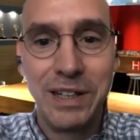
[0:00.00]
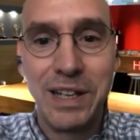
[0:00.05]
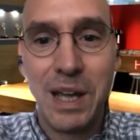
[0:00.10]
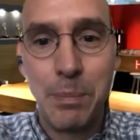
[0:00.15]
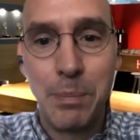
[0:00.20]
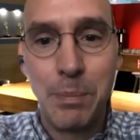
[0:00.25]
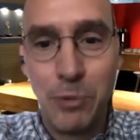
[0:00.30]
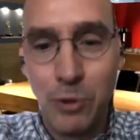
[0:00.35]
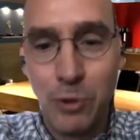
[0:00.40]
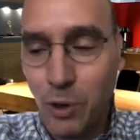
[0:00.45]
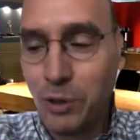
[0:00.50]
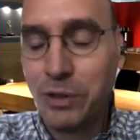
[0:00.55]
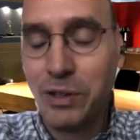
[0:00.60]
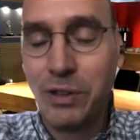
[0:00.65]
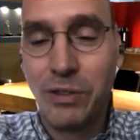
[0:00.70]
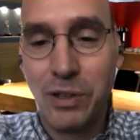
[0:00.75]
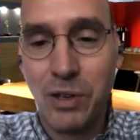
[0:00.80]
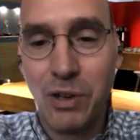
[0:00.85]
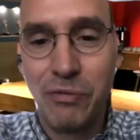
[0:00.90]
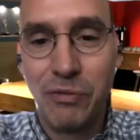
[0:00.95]
I'm not in
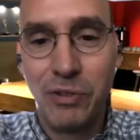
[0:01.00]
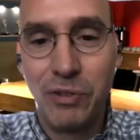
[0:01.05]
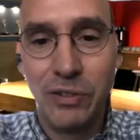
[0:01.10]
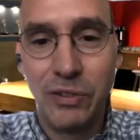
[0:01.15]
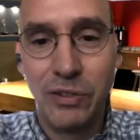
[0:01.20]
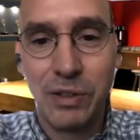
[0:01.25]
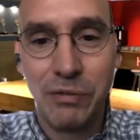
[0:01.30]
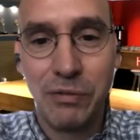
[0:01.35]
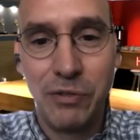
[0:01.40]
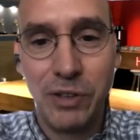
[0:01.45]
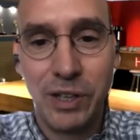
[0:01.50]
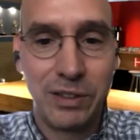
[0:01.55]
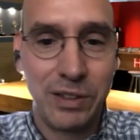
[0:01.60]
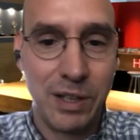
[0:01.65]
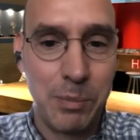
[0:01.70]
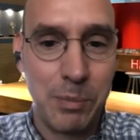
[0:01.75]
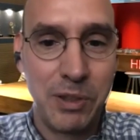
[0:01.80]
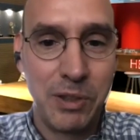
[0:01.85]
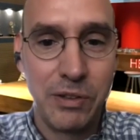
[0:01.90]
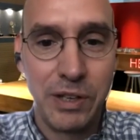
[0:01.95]
the office. In fact,
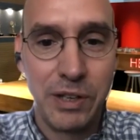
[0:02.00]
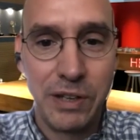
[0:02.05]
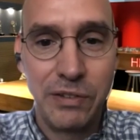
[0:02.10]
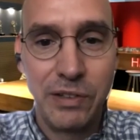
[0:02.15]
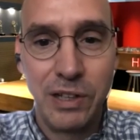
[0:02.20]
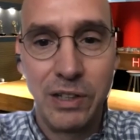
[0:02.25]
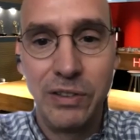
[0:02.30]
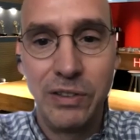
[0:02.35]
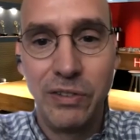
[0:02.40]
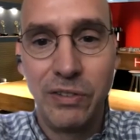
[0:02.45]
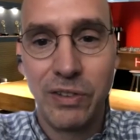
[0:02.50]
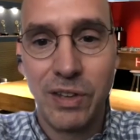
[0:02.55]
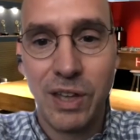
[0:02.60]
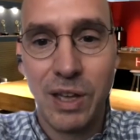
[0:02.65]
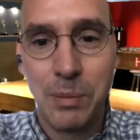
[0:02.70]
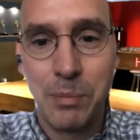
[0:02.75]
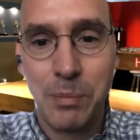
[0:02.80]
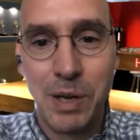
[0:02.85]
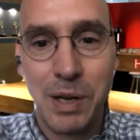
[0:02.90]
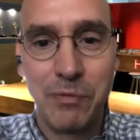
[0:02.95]
I'm in the Netherlands.
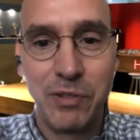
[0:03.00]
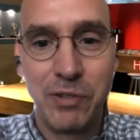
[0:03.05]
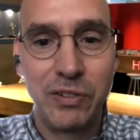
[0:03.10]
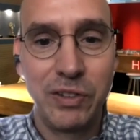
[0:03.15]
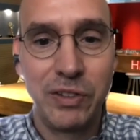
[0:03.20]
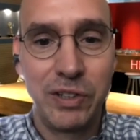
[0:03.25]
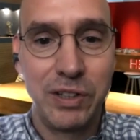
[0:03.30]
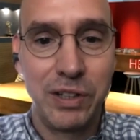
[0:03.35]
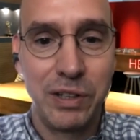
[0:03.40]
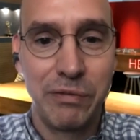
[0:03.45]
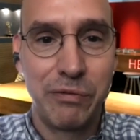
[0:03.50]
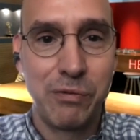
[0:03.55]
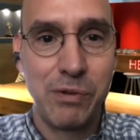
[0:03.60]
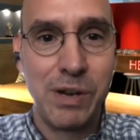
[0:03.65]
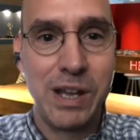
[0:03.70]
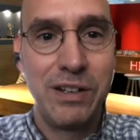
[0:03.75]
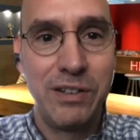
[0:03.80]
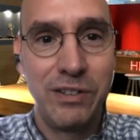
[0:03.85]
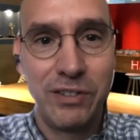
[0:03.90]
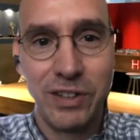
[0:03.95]
I'm visiting a
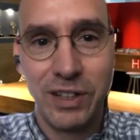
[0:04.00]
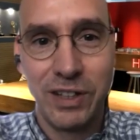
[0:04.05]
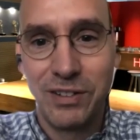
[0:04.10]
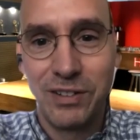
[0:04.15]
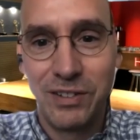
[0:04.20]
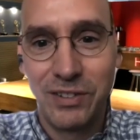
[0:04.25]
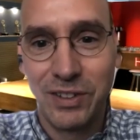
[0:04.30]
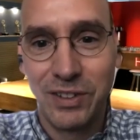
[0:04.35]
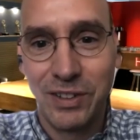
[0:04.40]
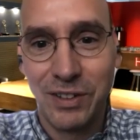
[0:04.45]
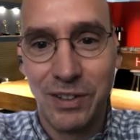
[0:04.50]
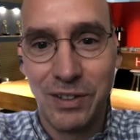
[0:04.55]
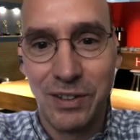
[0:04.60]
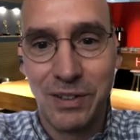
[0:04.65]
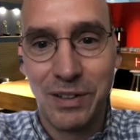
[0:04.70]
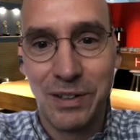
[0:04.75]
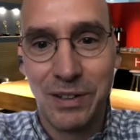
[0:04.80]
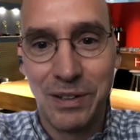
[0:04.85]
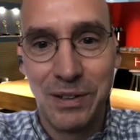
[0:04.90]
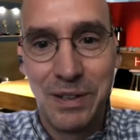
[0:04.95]
friend, and
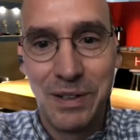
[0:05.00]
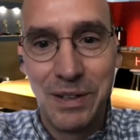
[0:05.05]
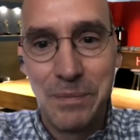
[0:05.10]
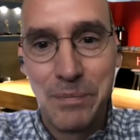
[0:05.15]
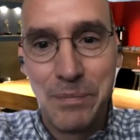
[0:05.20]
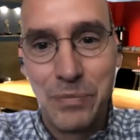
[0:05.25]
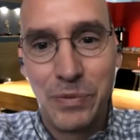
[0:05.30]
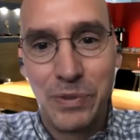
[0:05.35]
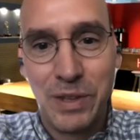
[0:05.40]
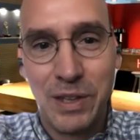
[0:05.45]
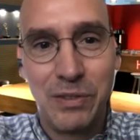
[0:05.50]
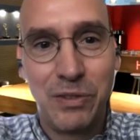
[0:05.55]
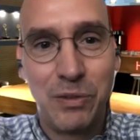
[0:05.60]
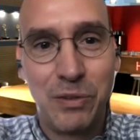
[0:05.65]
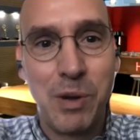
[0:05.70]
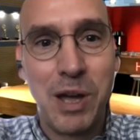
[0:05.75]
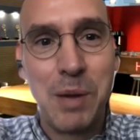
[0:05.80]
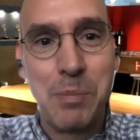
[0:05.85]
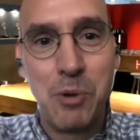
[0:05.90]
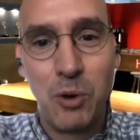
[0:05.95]
that's
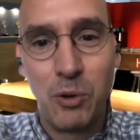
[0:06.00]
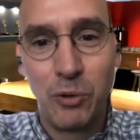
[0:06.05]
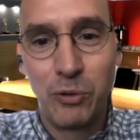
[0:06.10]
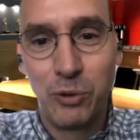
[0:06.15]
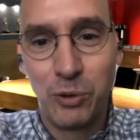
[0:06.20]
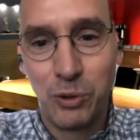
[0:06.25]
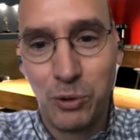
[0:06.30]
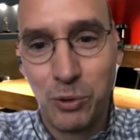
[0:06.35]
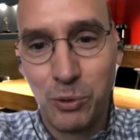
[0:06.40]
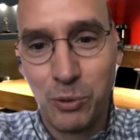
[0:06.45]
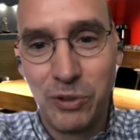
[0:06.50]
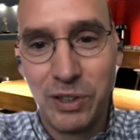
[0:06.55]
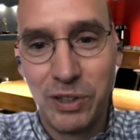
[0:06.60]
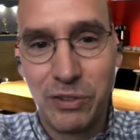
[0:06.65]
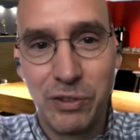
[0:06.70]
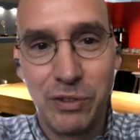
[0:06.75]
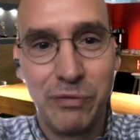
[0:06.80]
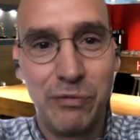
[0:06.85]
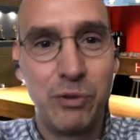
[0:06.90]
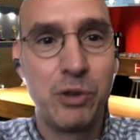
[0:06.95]
why I'm also using
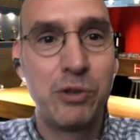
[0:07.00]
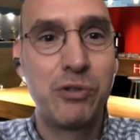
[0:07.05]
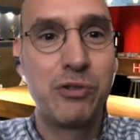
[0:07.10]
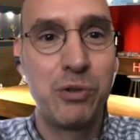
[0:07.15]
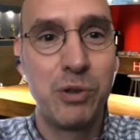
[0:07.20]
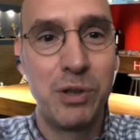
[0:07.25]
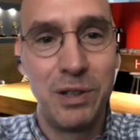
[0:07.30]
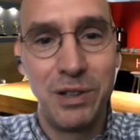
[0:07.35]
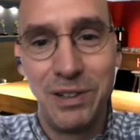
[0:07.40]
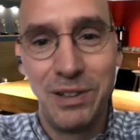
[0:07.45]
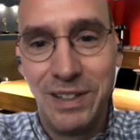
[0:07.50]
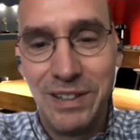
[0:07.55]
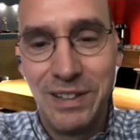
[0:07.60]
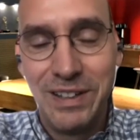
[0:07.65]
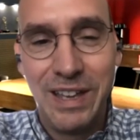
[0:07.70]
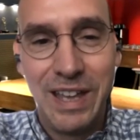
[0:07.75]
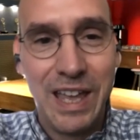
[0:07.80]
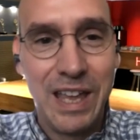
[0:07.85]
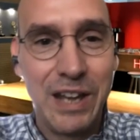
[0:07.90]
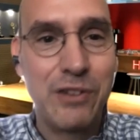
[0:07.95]
the virtual
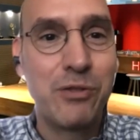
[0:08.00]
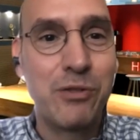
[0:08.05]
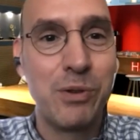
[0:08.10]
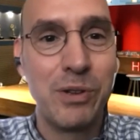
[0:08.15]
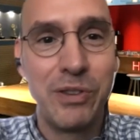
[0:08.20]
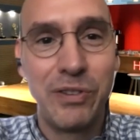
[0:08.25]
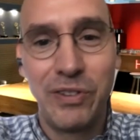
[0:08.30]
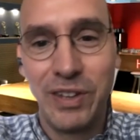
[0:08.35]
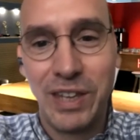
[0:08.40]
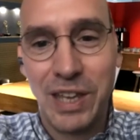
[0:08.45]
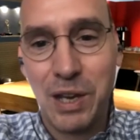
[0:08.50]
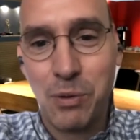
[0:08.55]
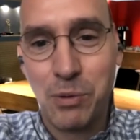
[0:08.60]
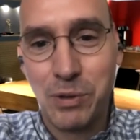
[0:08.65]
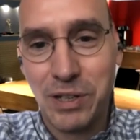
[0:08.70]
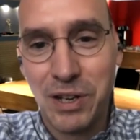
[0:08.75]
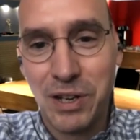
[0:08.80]
entrance area